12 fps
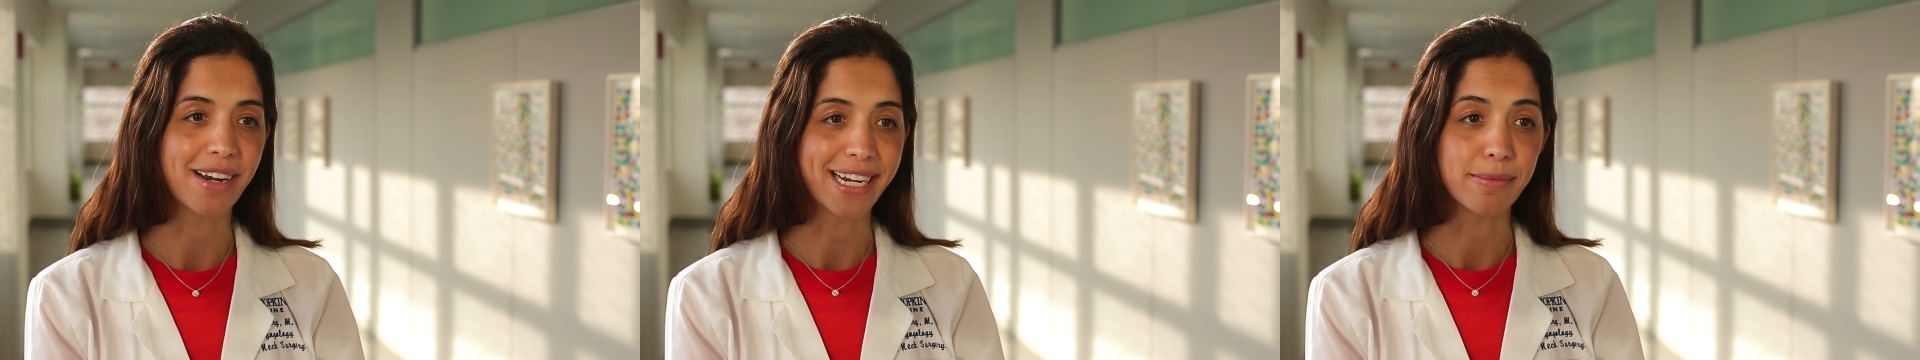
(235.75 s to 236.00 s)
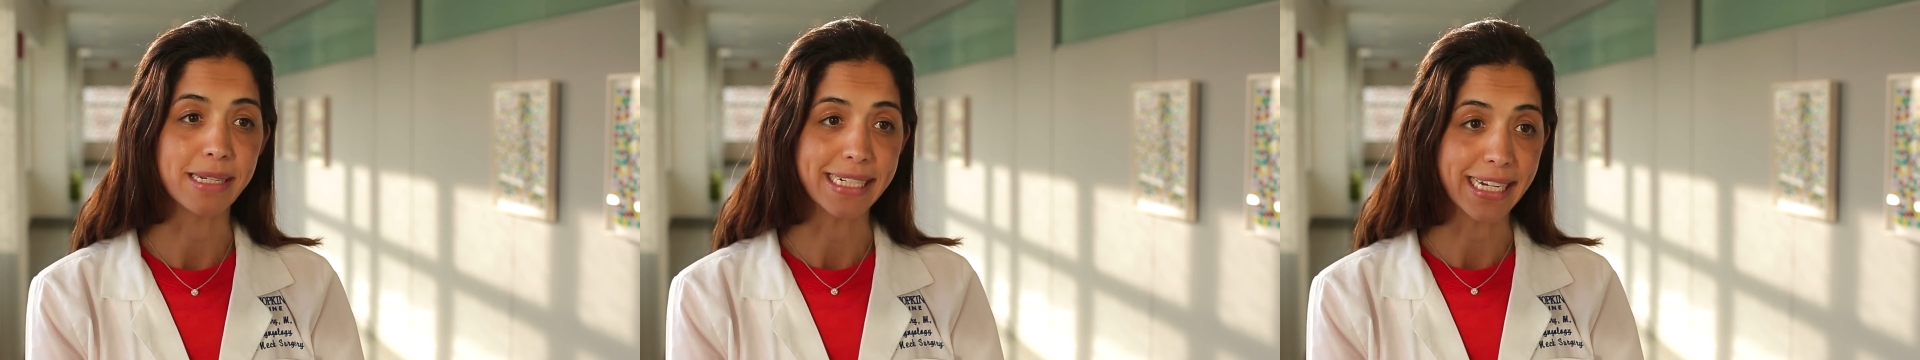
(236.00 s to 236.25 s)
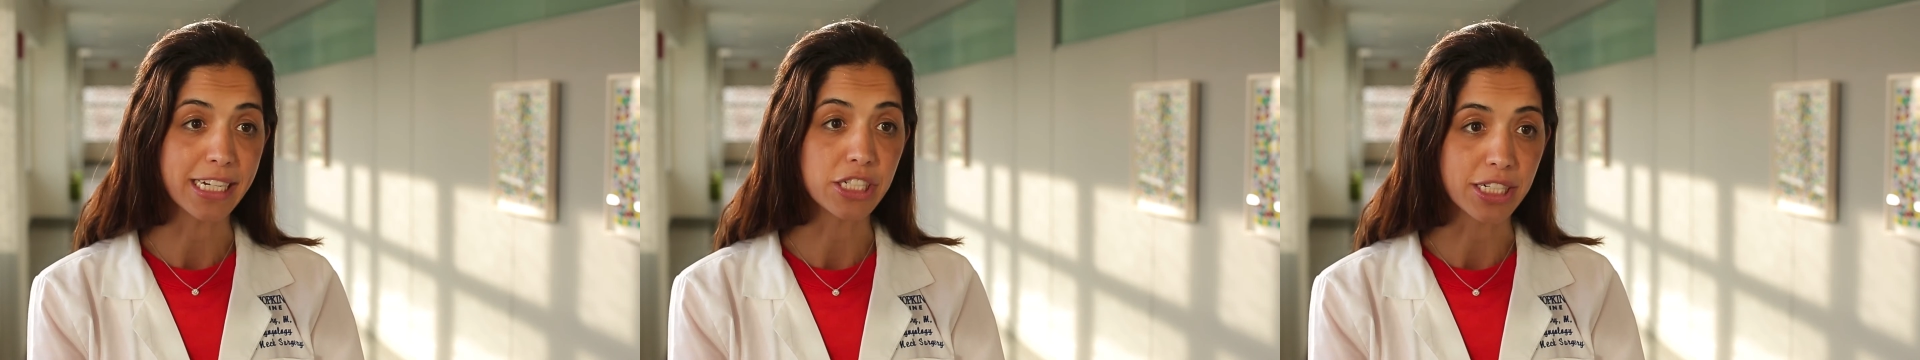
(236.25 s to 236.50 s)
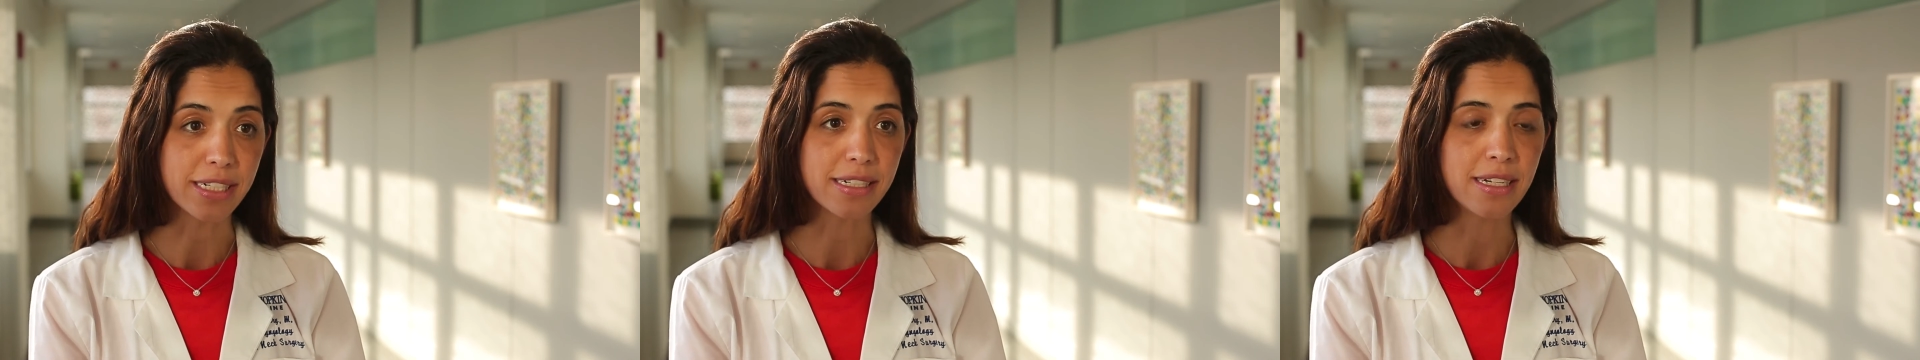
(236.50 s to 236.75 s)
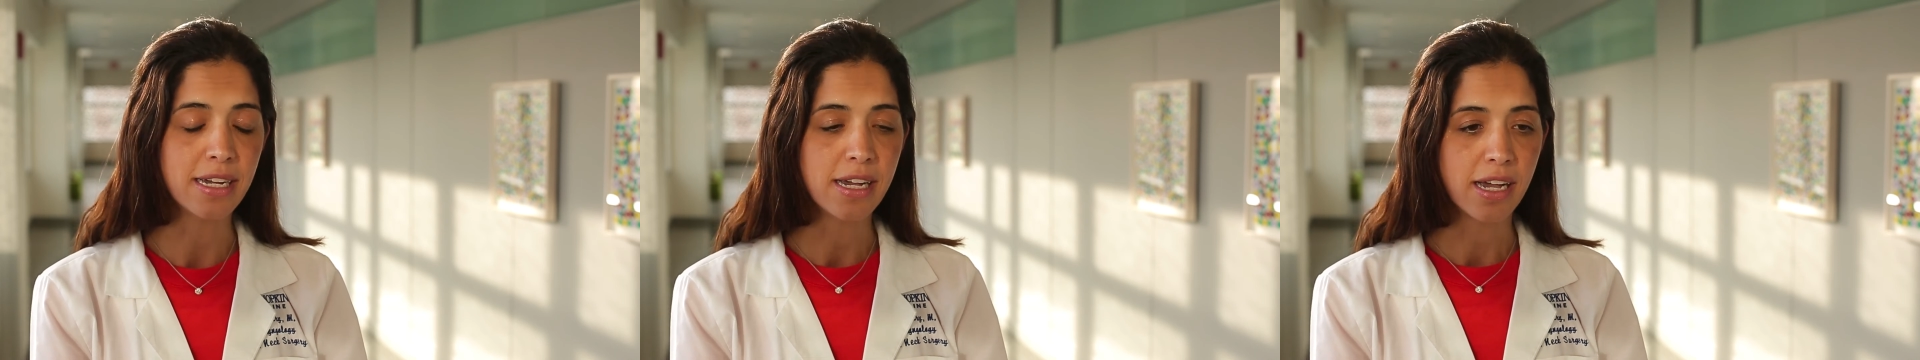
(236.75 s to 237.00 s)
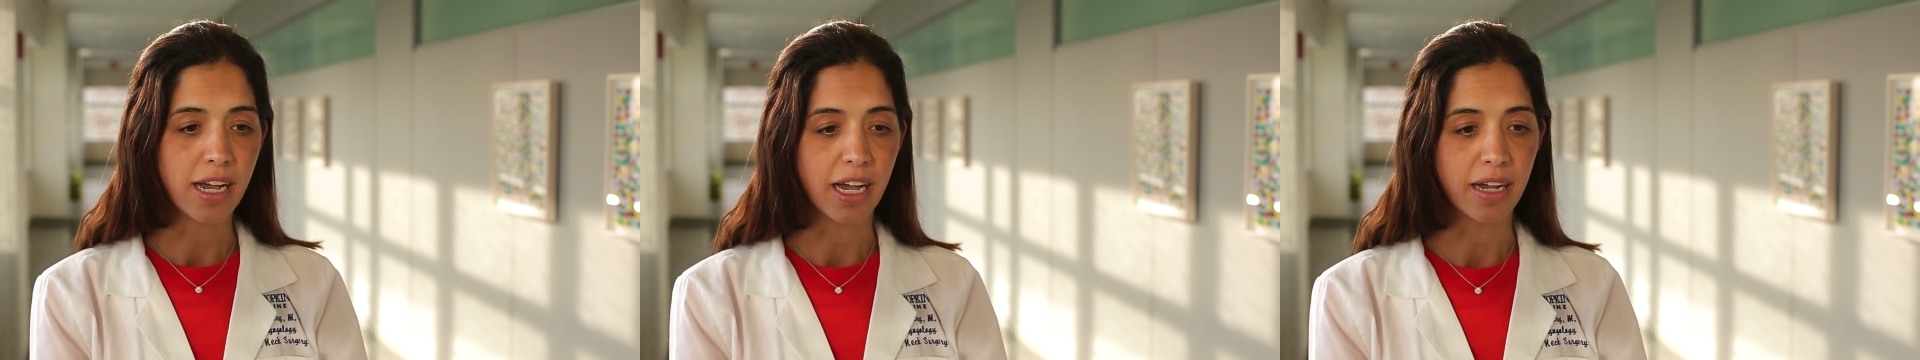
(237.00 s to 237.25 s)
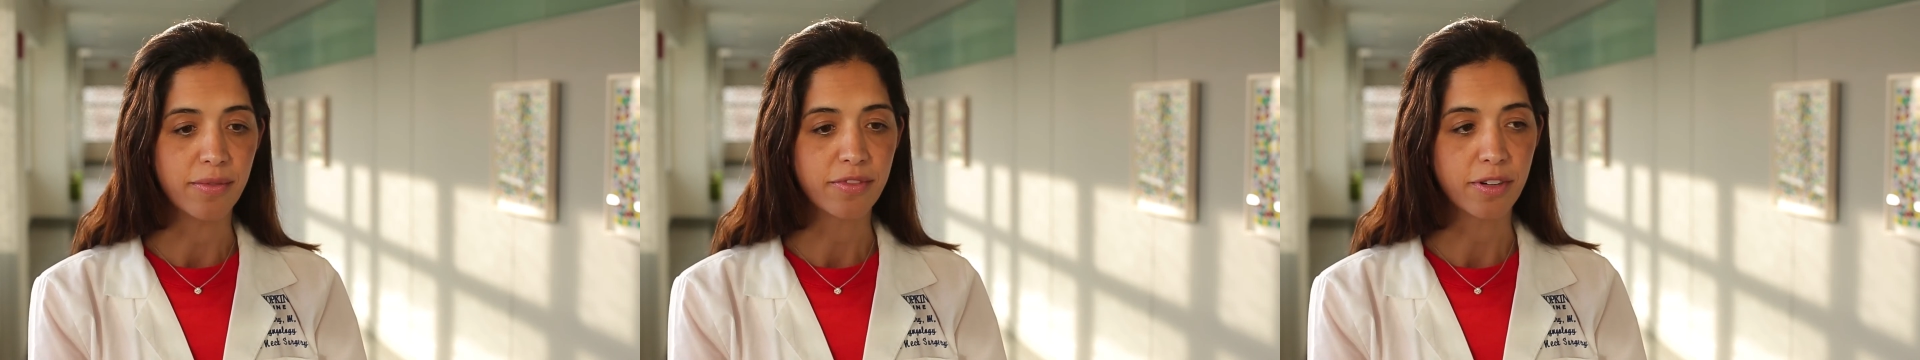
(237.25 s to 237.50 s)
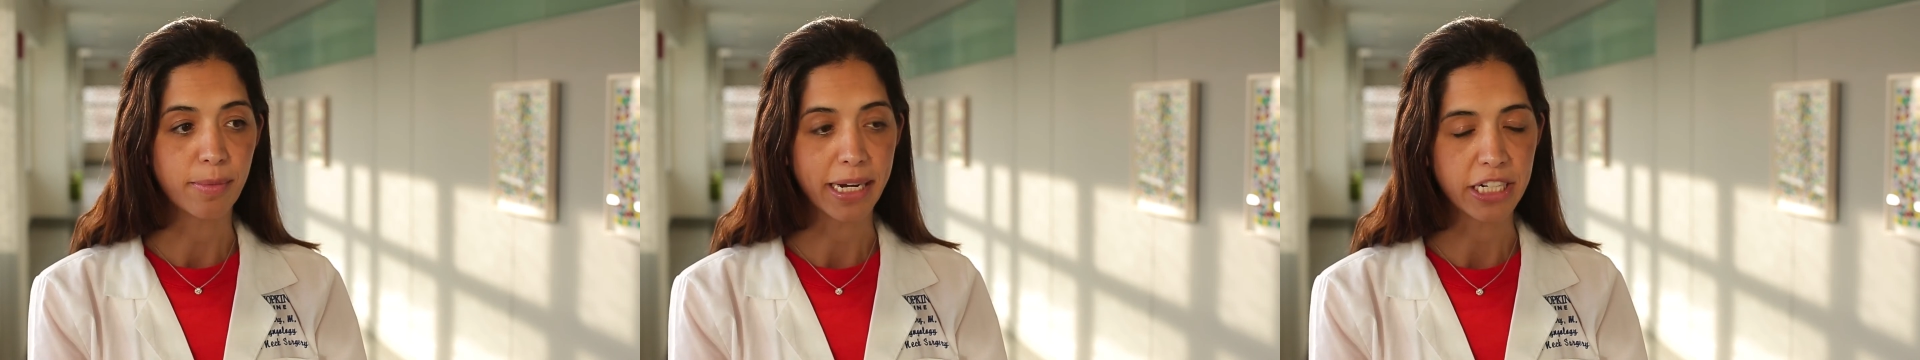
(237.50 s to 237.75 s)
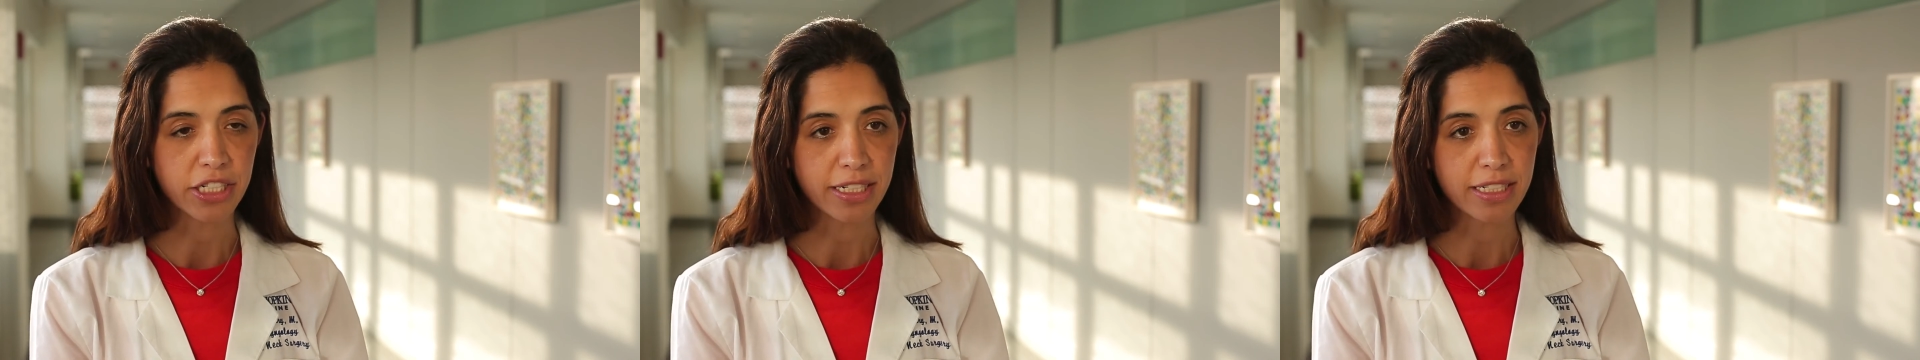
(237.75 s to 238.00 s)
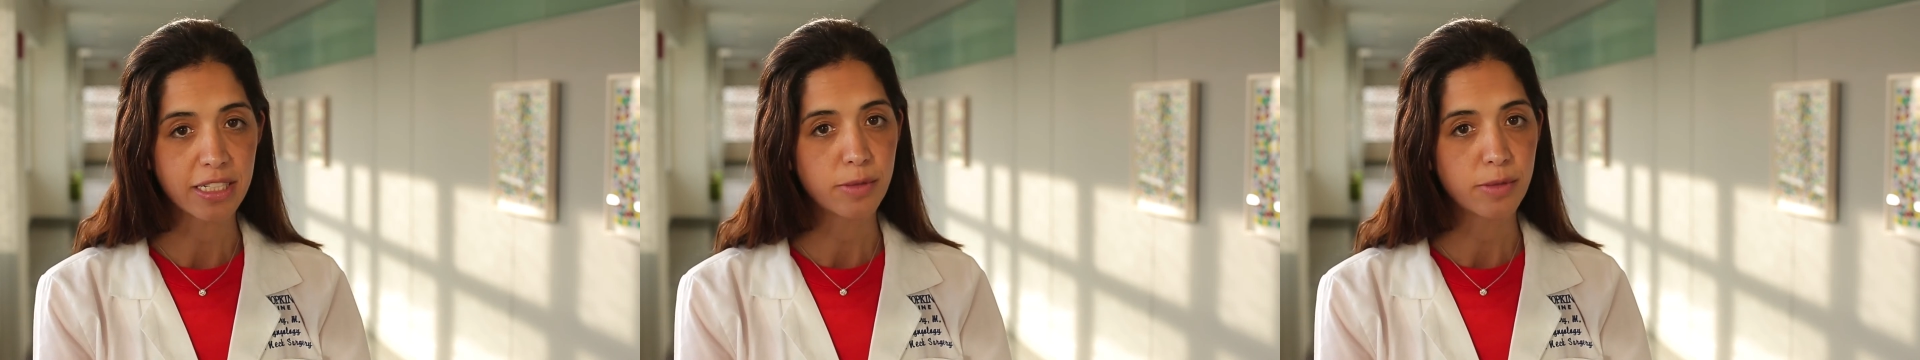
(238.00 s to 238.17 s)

recommendation um, for patients.